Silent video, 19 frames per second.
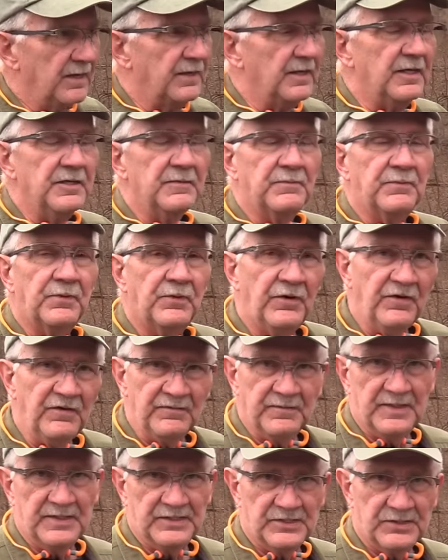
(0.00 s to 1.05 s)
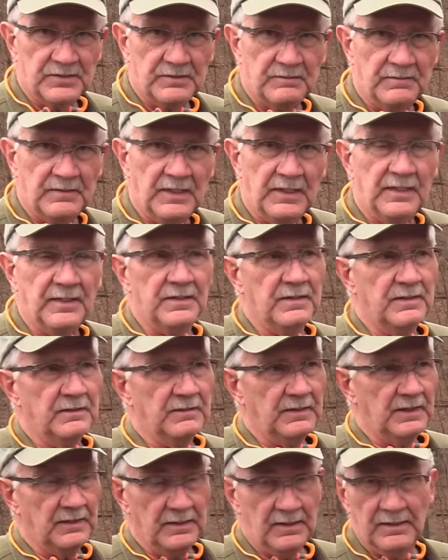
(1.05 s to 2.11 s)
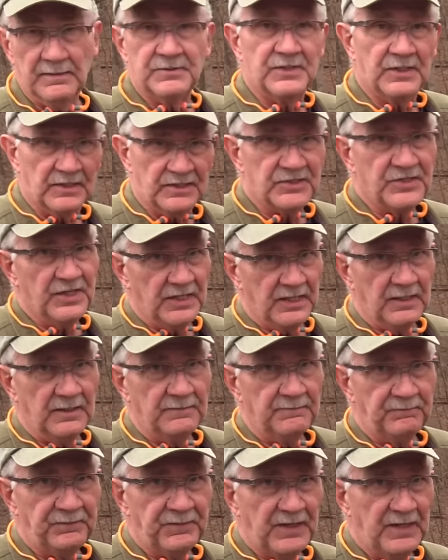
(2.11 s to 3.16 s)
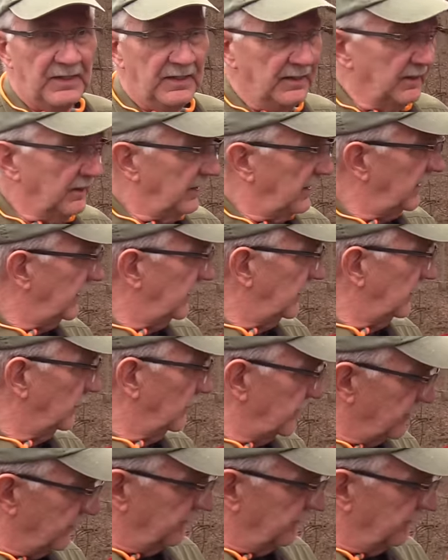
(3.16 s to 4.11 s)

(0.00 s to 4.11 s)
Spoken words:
the improvements in the M16, which